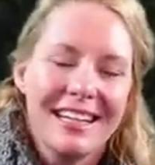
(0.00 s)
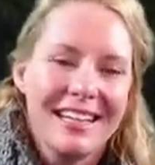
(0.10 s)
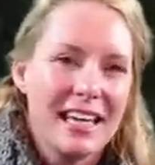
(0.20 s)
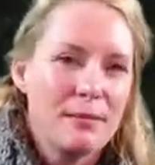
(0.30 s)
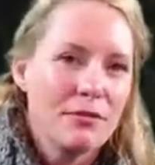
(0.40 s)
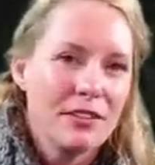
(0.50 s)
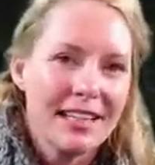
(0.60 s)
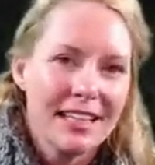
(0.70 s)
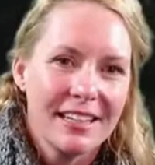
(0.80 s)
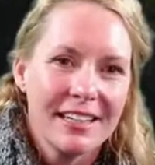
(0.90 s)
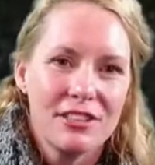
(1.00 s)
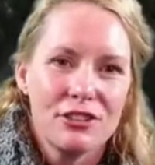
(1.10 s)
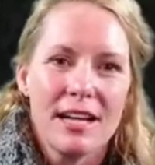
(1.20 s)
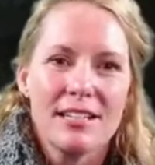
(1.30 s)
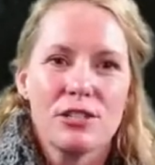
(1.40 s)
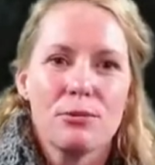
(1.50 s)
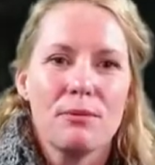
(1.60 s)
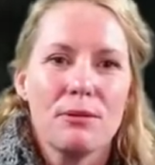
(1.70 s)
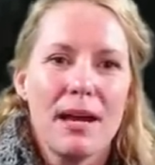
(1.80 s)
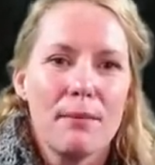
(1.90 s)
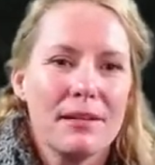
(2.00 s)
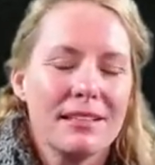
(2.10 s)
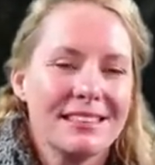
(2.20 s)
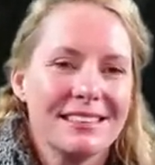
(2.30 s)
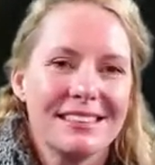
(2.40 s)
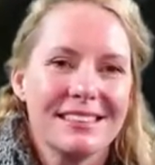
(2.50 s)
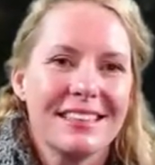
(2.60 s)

He came over here. He tried to swim the rapids.